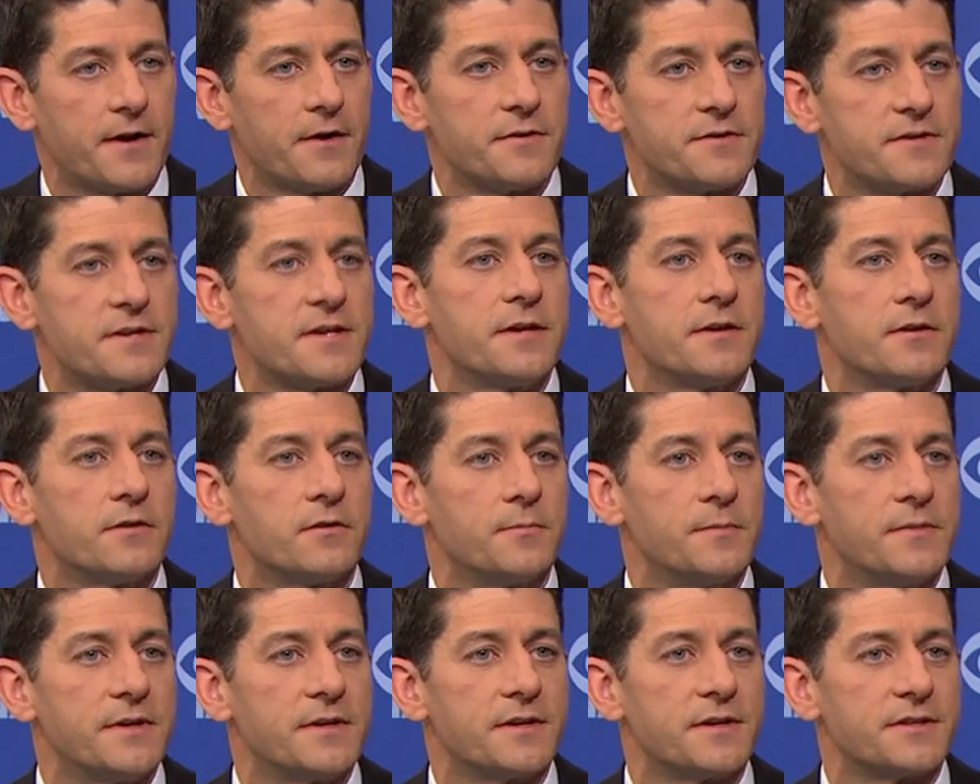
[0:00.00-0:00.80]
deal,
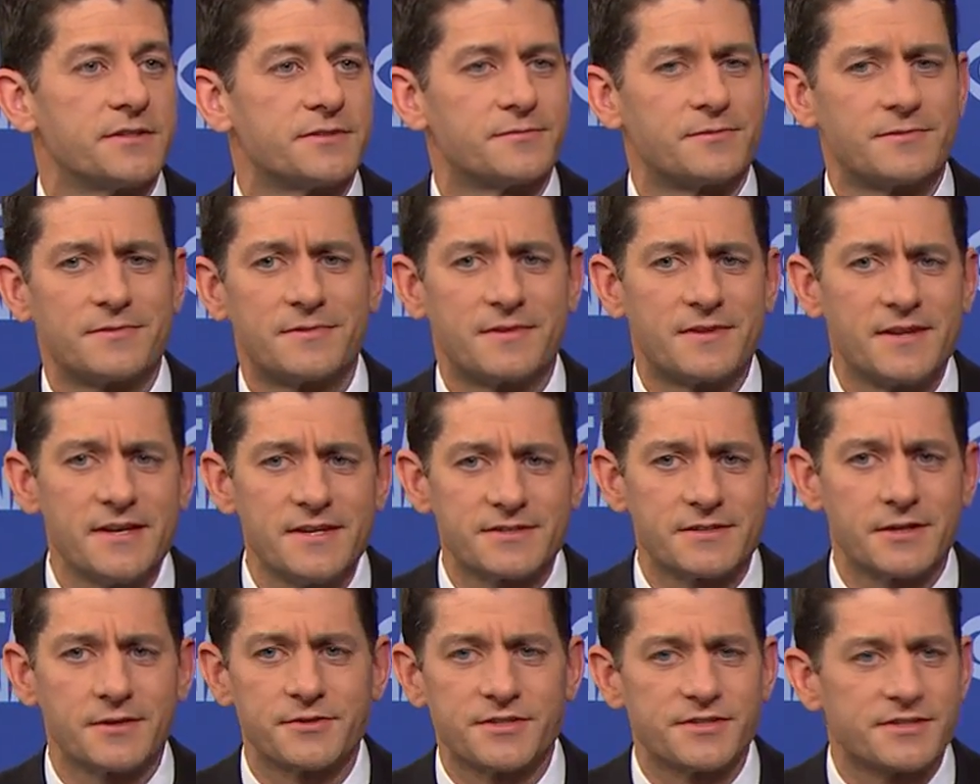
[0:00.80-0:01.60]
because these
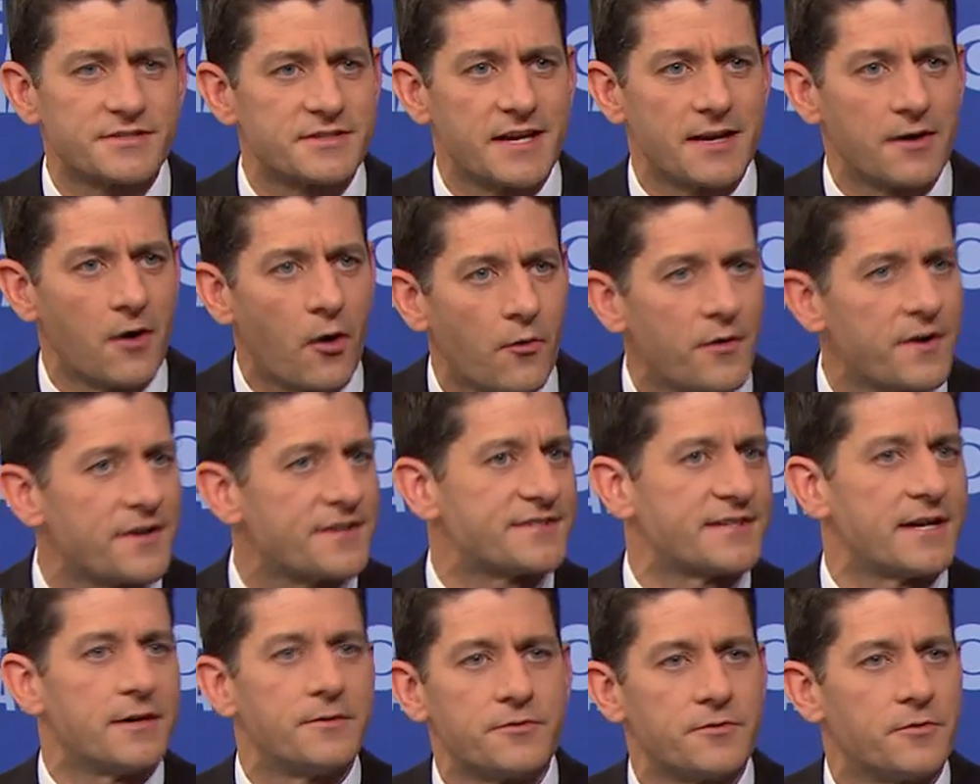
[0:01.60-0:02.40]
countries can already
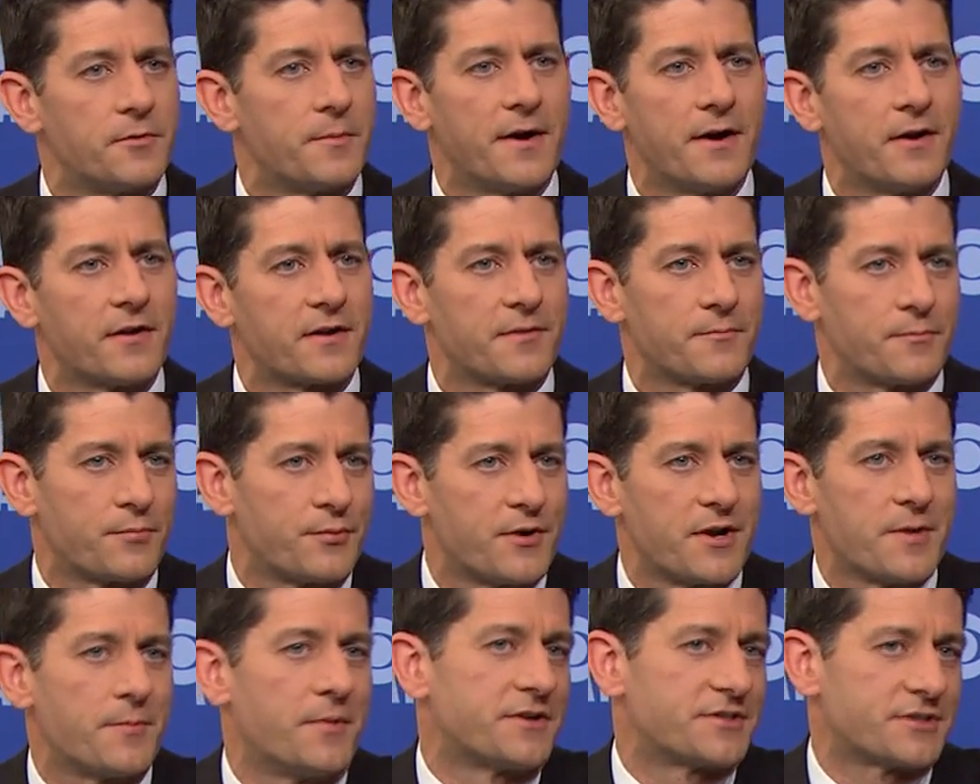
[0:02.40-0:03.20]
sell into America
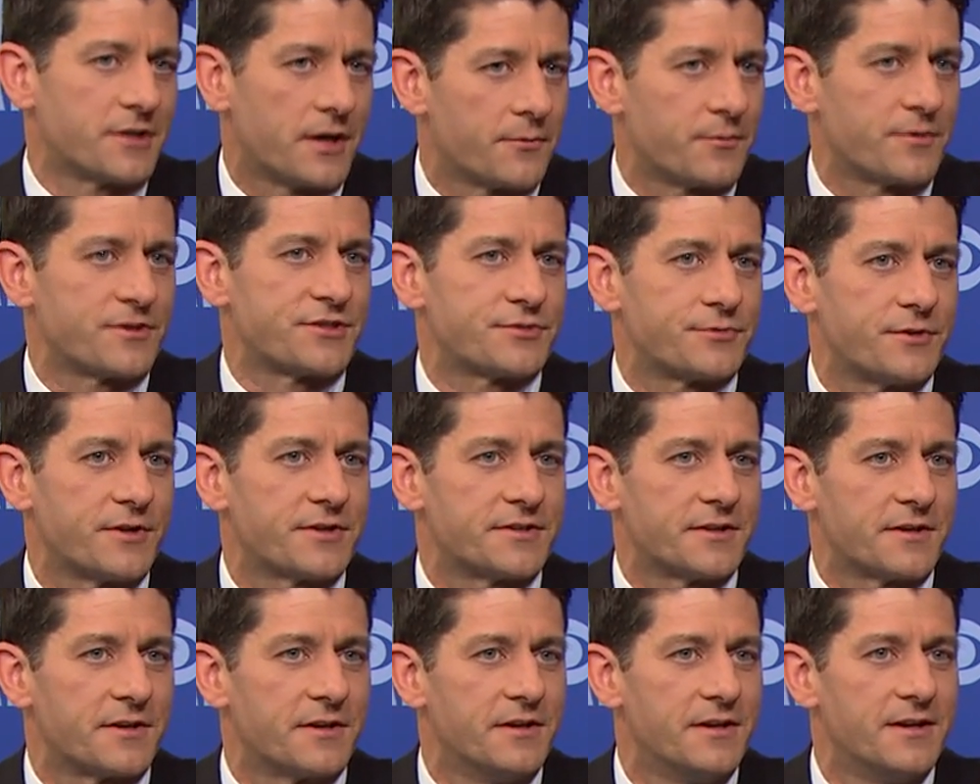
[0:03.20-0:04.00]
pretty much
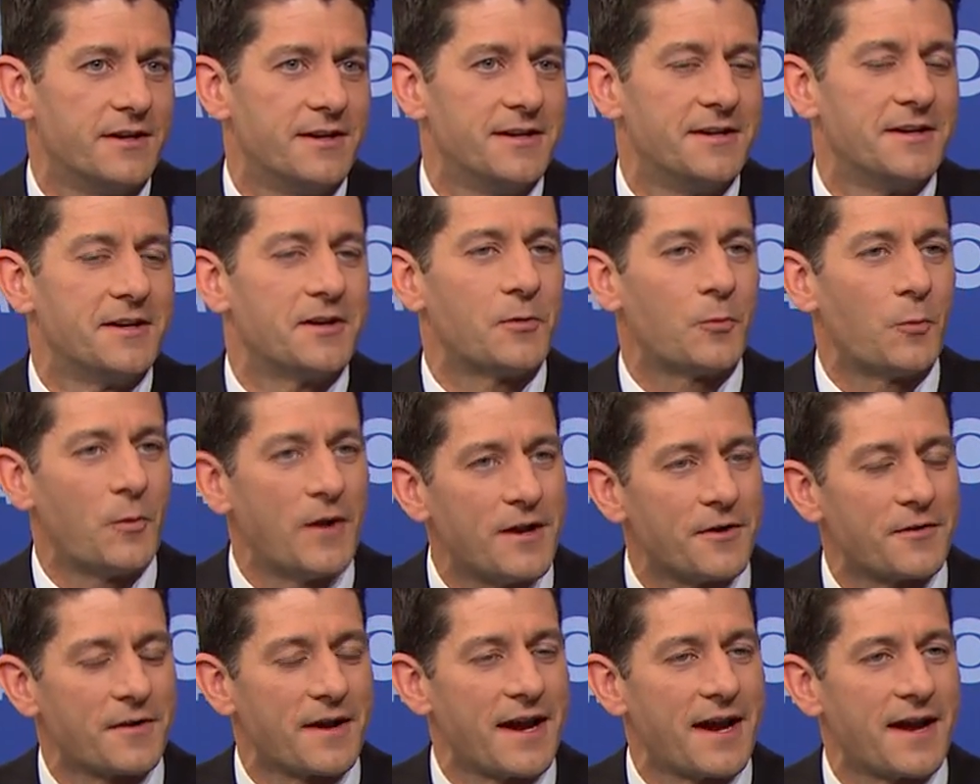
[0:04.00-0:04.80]
unrestricted. We
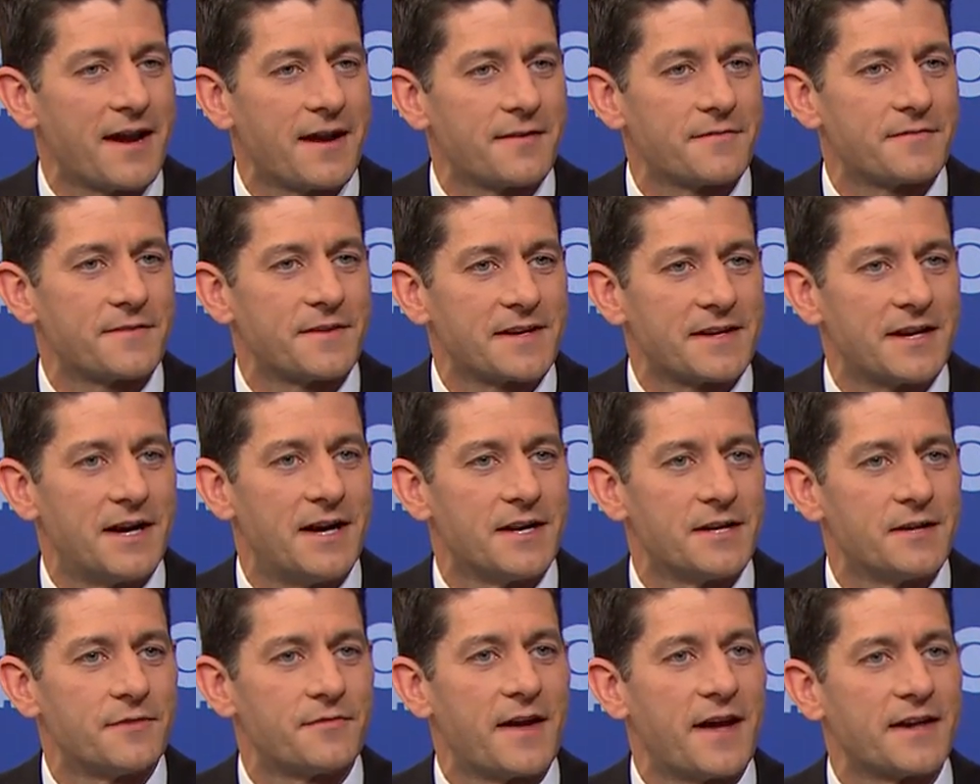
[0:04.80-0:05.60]
don't have the
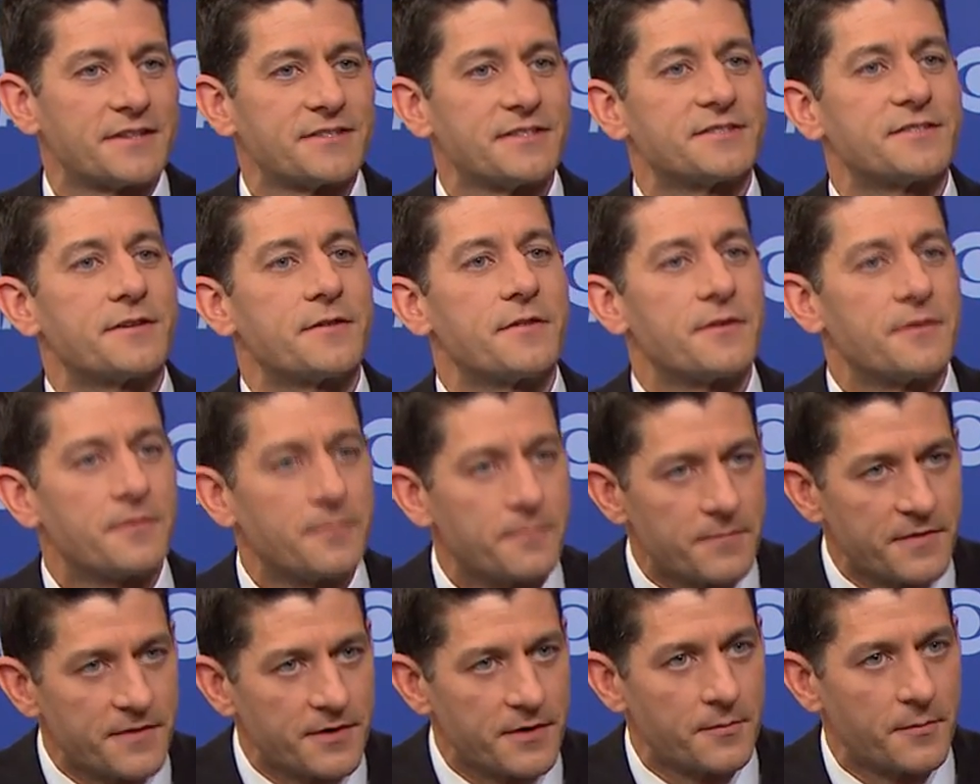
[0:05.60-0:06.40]
kind of access to
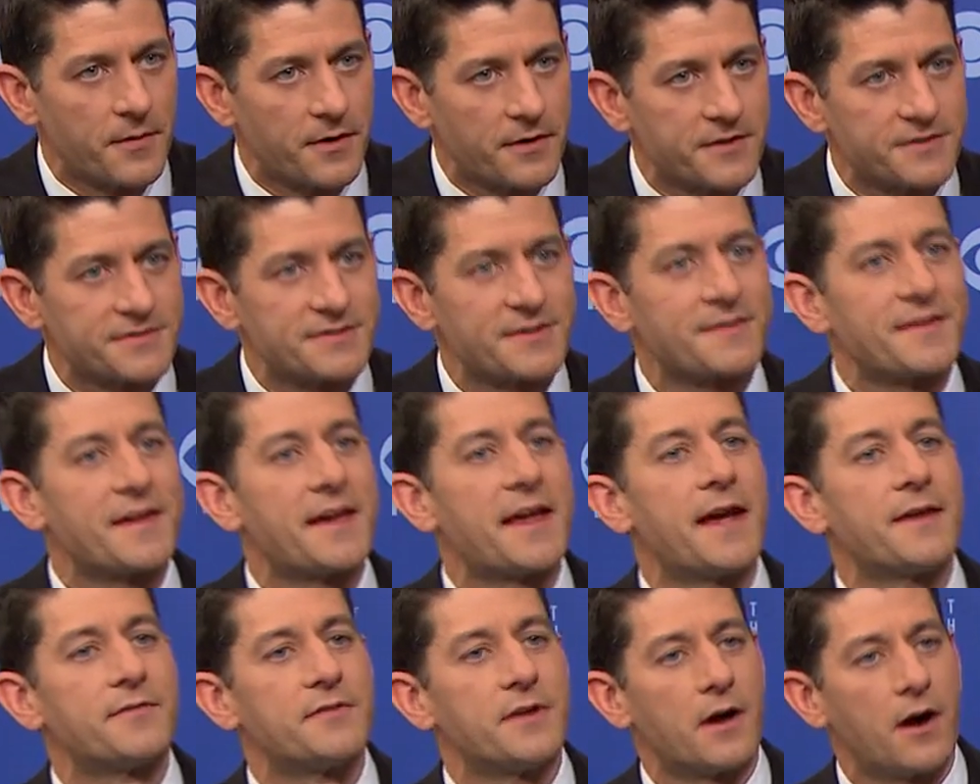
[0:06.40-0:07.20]
their markets that they
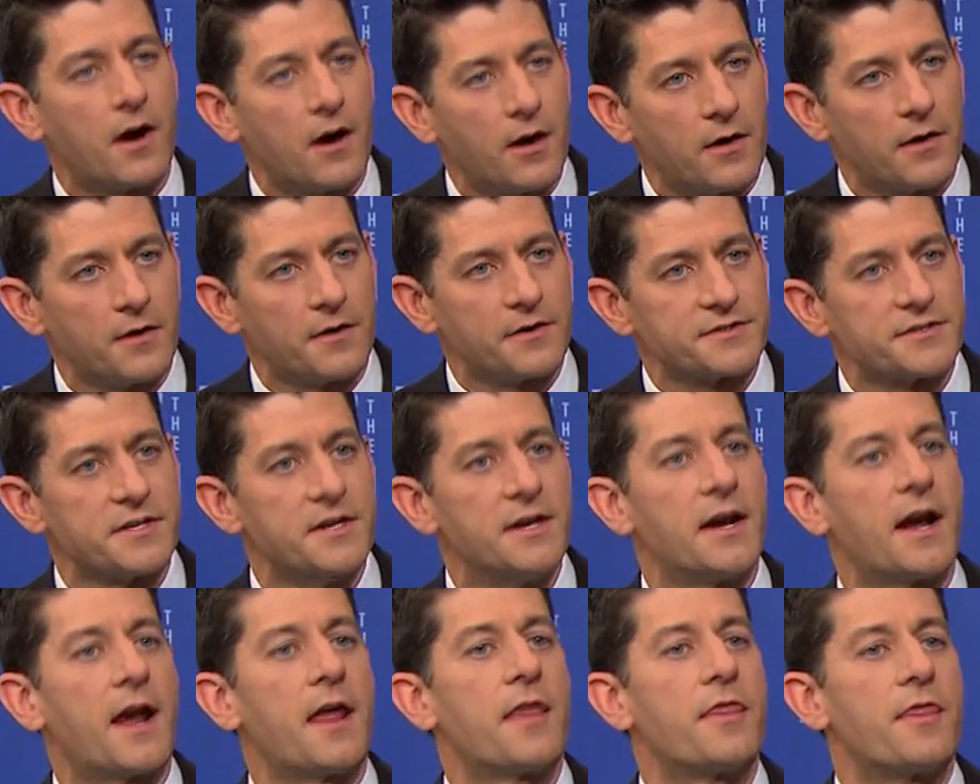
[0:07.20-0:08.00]
had to ours,
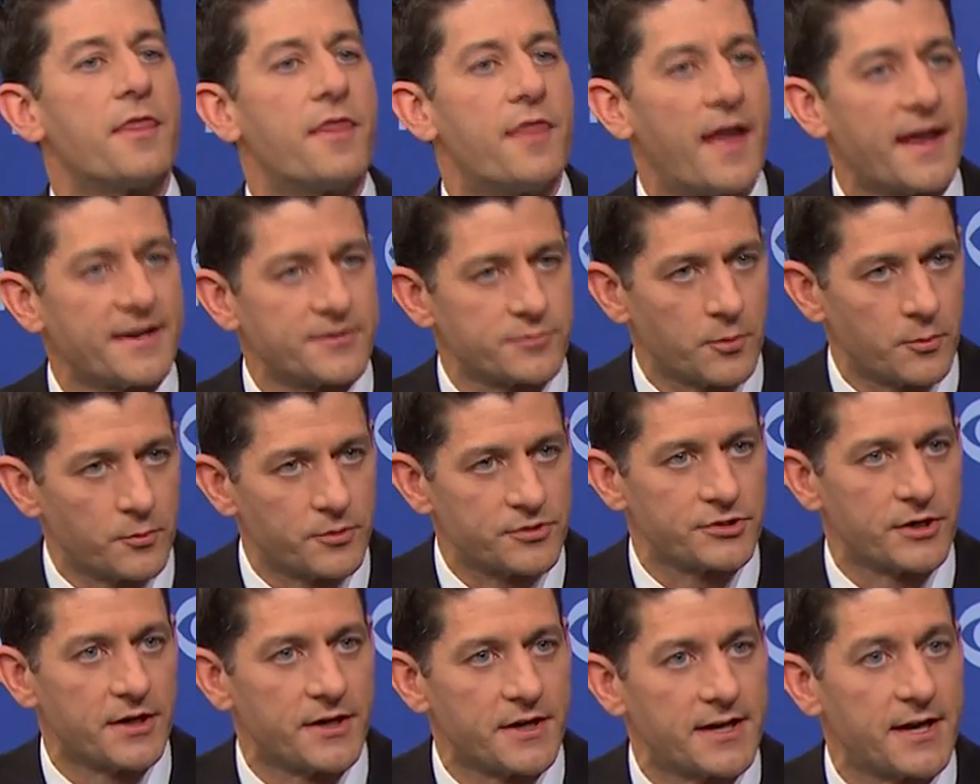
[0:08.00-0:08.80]
and that's what we're
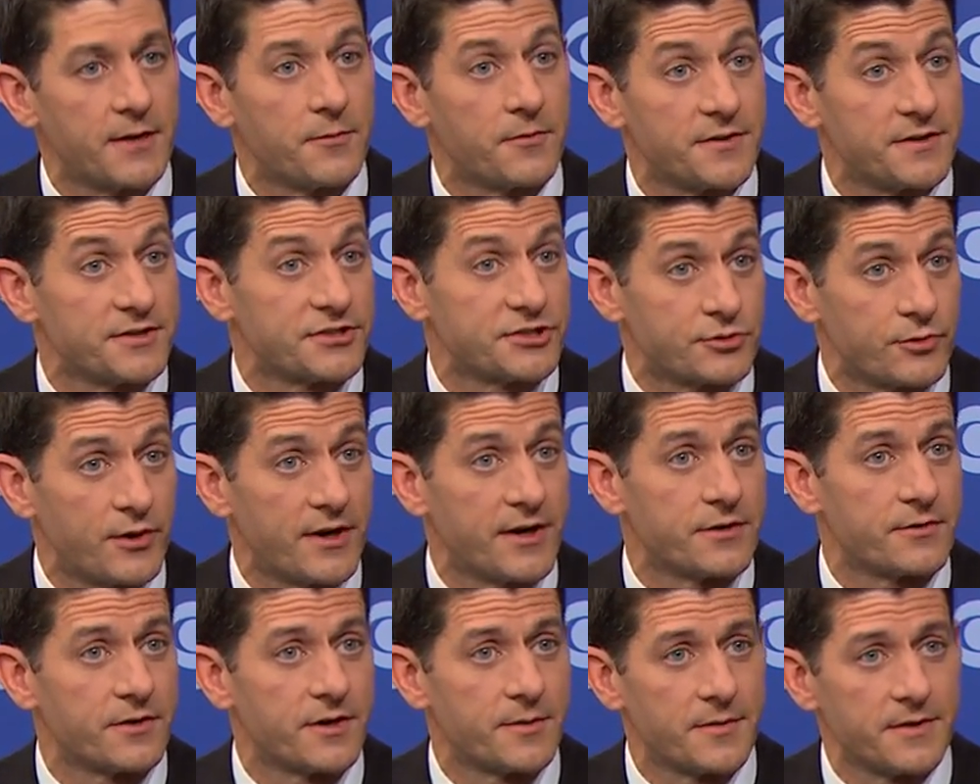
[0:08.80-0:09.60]
trying to get with this trade
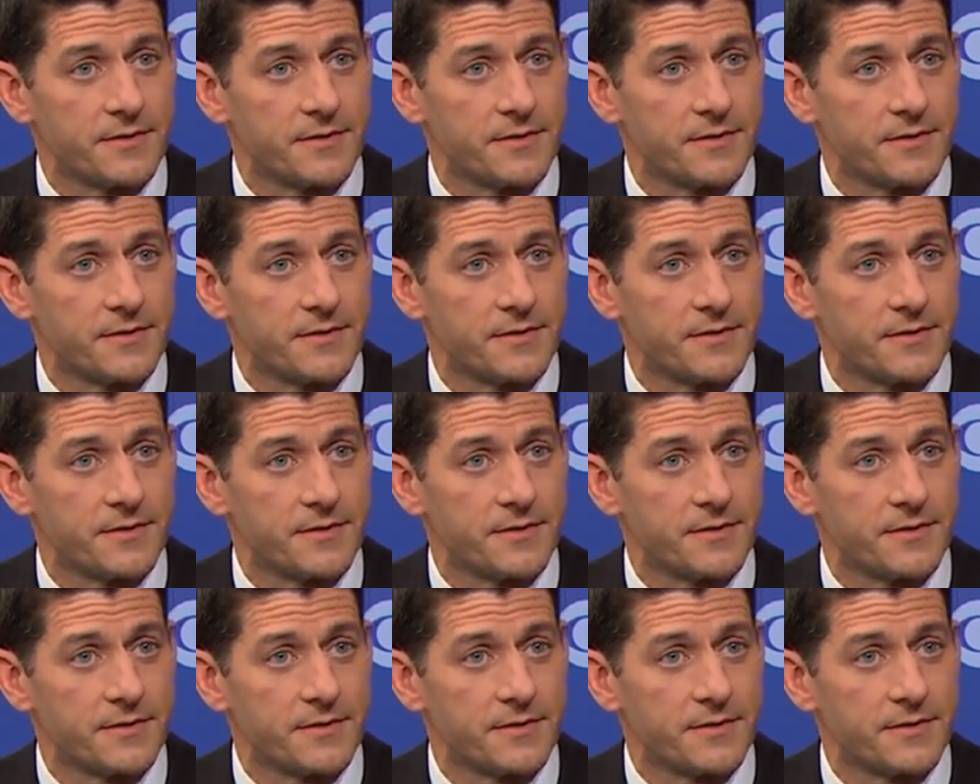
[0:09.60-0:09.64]
agreement.